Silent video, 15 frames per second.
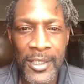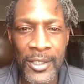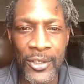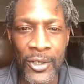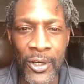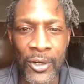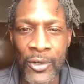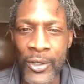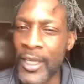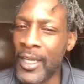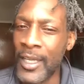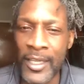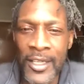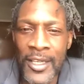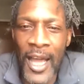You know,
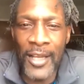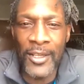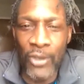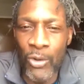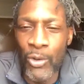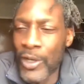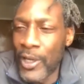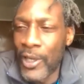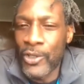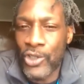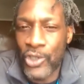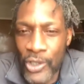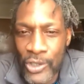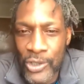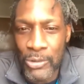he he not doing it
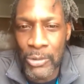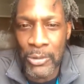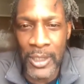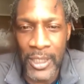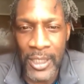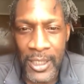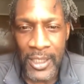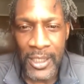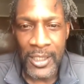intentionally.